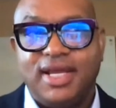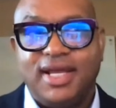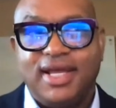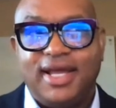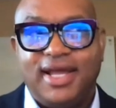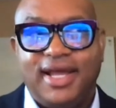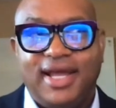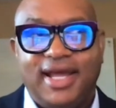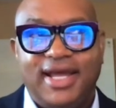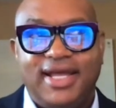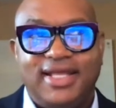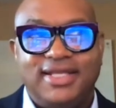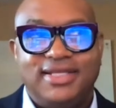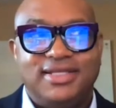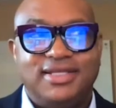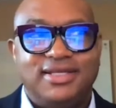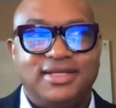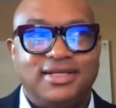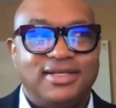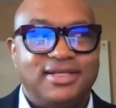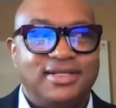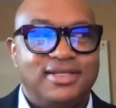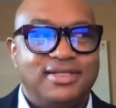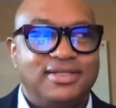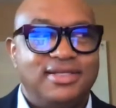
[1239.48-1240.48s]
And
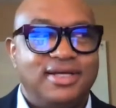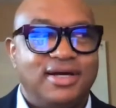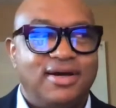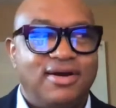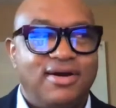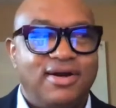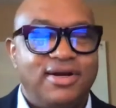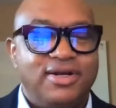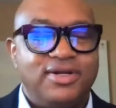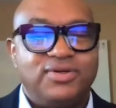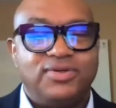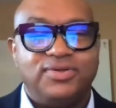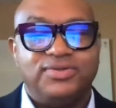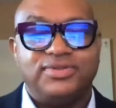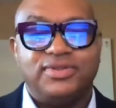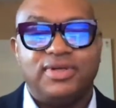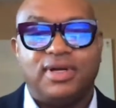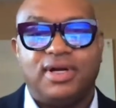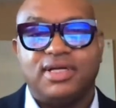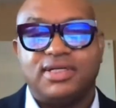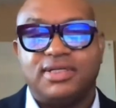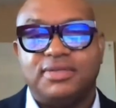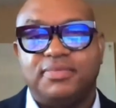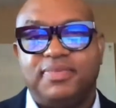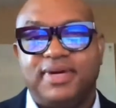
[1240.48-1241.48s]
the article
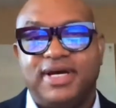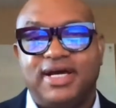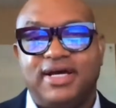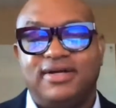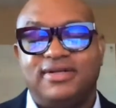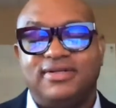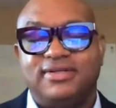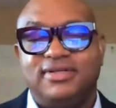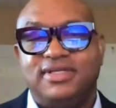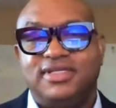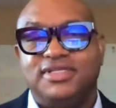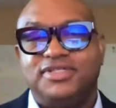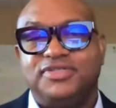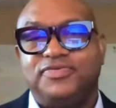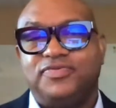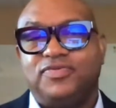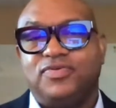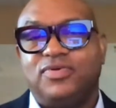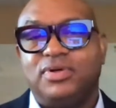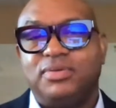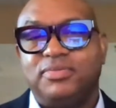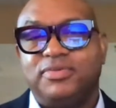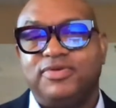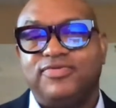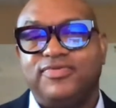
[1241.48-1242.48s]
talked about this
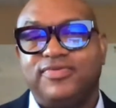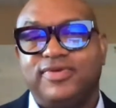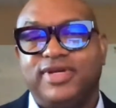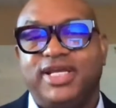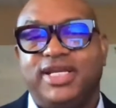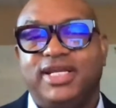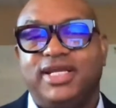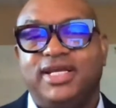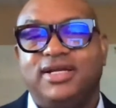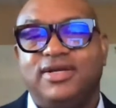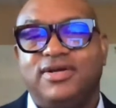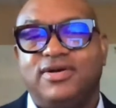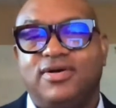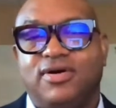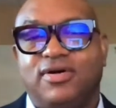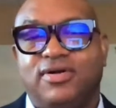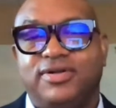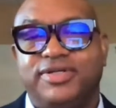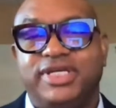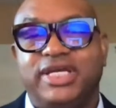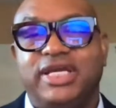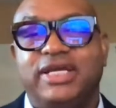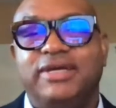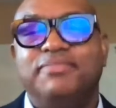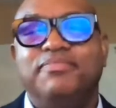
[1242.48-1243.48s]
form of reading
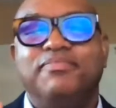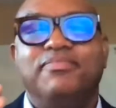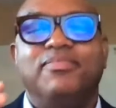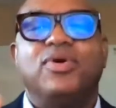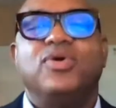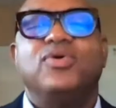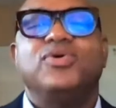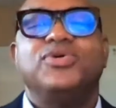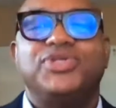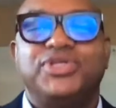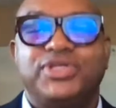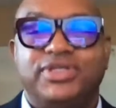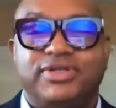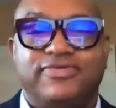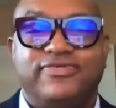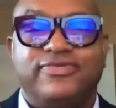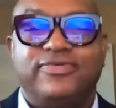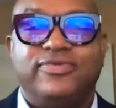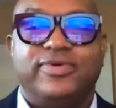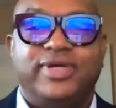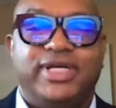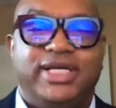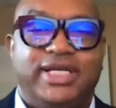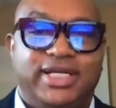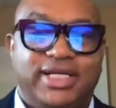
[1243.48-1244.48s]
called immersive
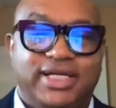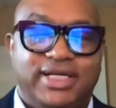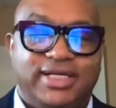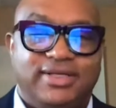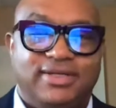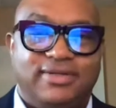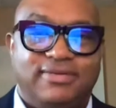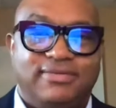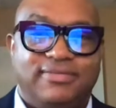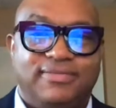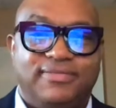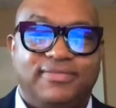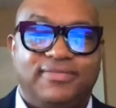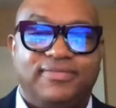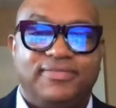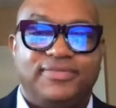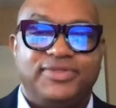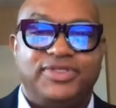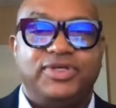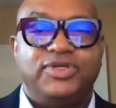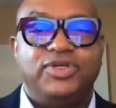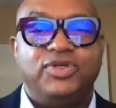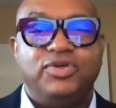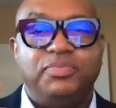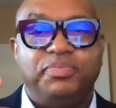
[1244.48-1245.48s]
reading.
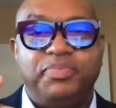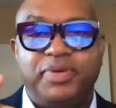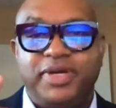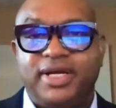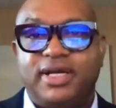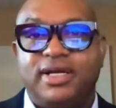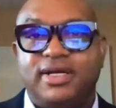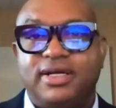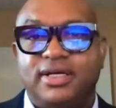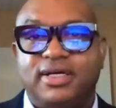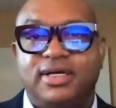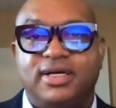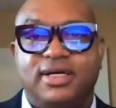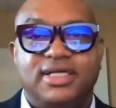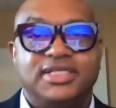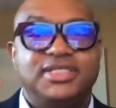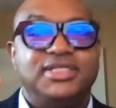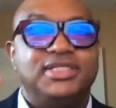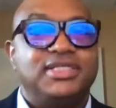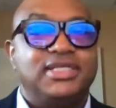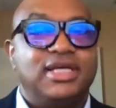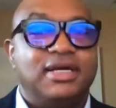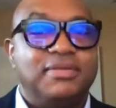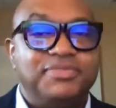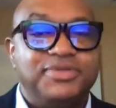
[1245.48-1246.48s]
So you pick a
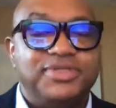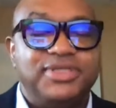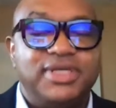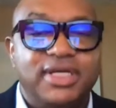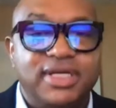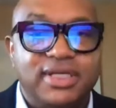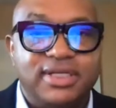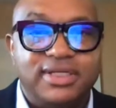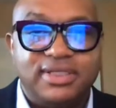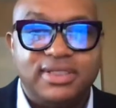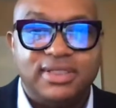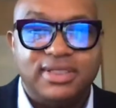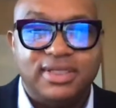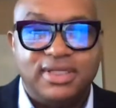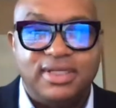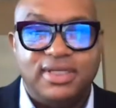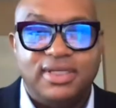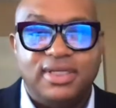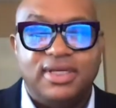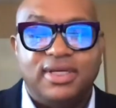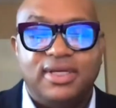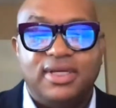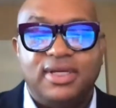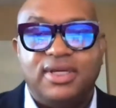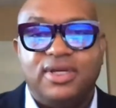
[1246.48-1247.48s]
subject,
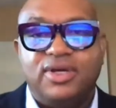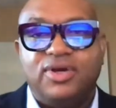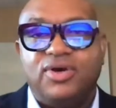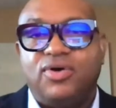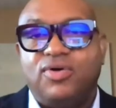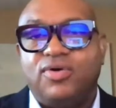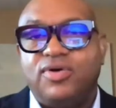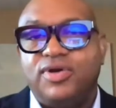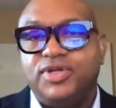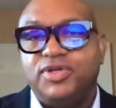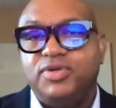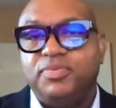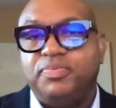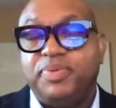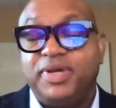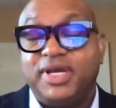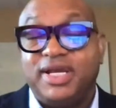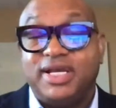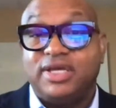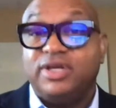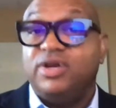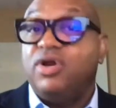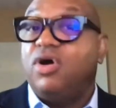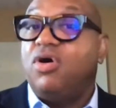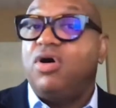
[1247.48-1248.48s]
or you
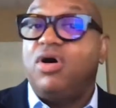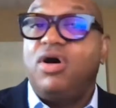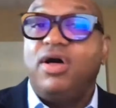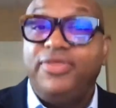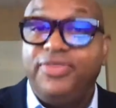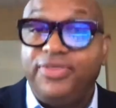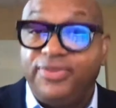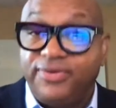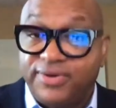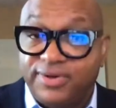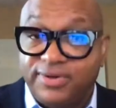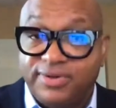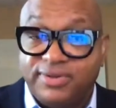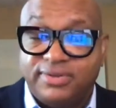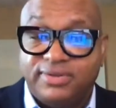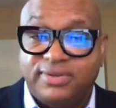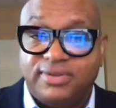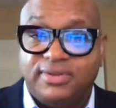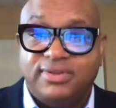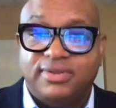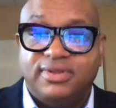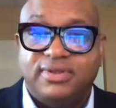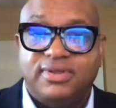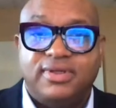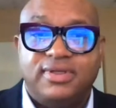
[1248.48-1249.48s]
pick an author
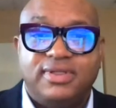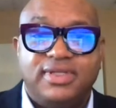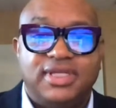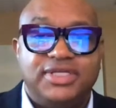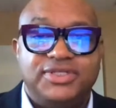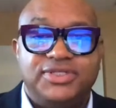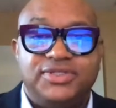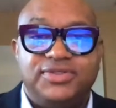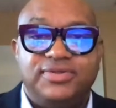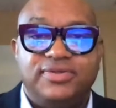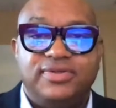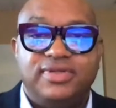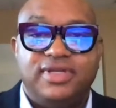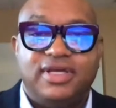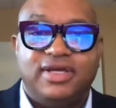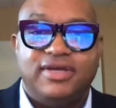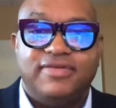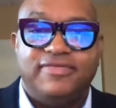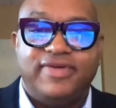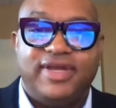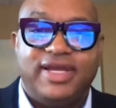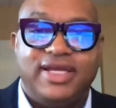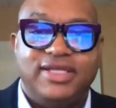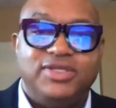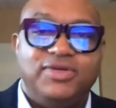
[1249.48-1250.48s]
that you
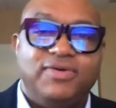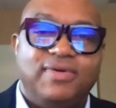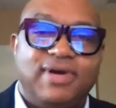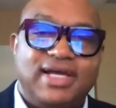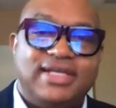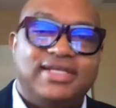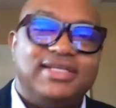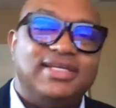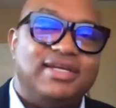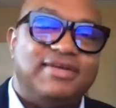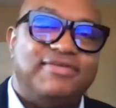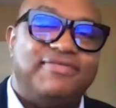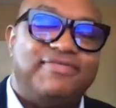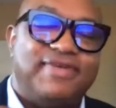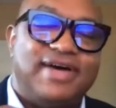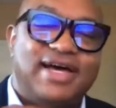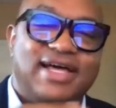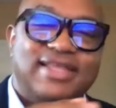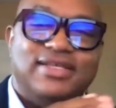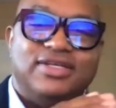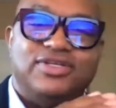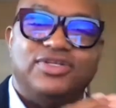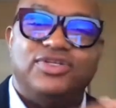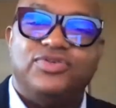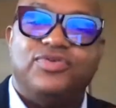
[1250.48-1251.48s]
love, and you identify
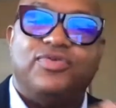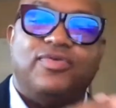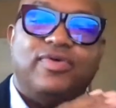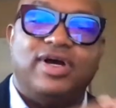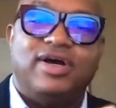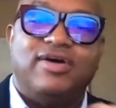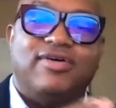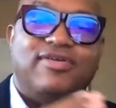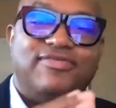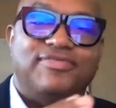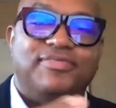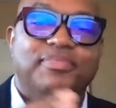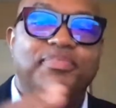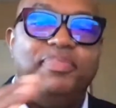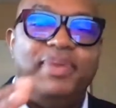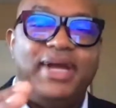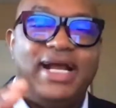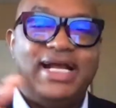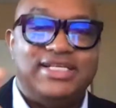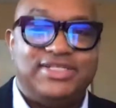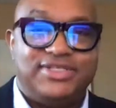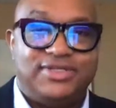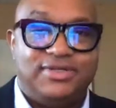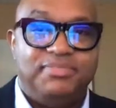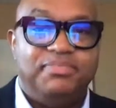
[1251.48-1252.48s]
the 12
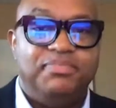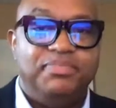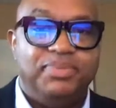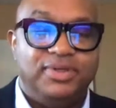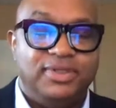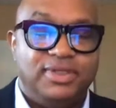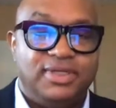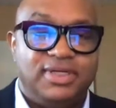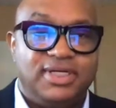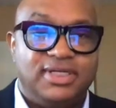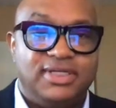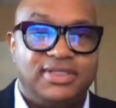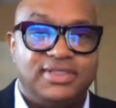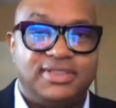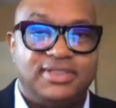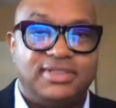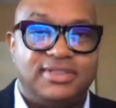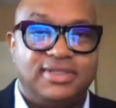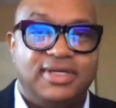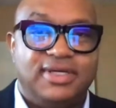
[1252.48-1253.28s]
best books